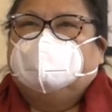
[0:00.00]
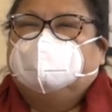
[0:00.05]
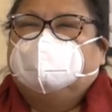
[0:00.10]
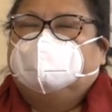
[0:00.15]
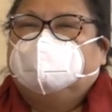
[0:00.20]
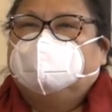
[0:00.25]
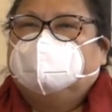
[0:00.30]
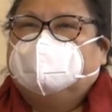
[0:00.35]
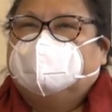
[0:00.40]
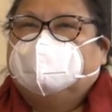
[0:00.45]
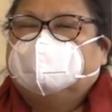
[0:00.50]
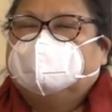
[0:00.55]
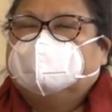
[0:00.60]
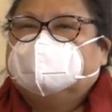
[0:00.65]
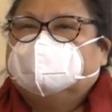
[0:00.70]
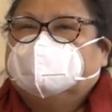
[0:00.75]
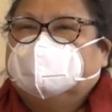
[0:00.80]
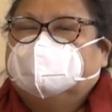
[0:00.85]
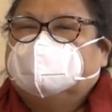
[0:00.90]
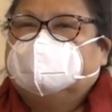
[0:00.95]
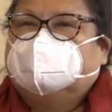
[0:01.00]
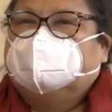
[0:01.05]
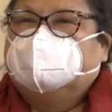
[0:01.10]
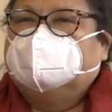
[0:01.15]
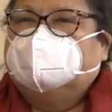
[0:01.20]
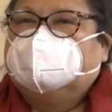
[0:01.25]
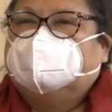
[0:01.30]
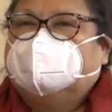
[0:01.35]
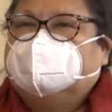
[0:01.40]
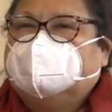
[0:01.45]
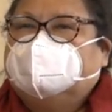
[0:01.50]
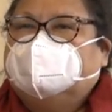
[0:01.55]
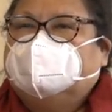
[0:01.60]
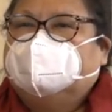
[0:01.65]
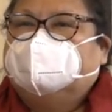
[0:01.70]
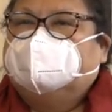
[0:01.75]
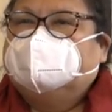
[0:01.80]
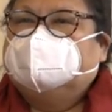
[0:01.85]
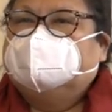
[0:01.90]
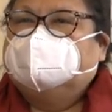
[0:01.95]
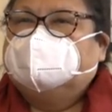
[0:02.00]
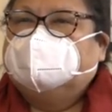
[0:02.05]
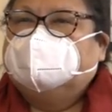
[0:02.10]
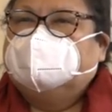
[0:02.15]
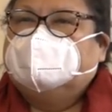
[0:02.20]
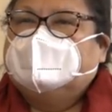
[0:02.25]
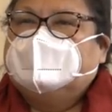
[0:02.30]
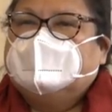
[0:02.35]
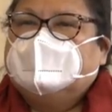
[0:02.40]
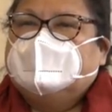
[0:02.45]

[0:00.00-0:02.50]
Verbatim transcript: He pulled out this little tank, and he gave it to me.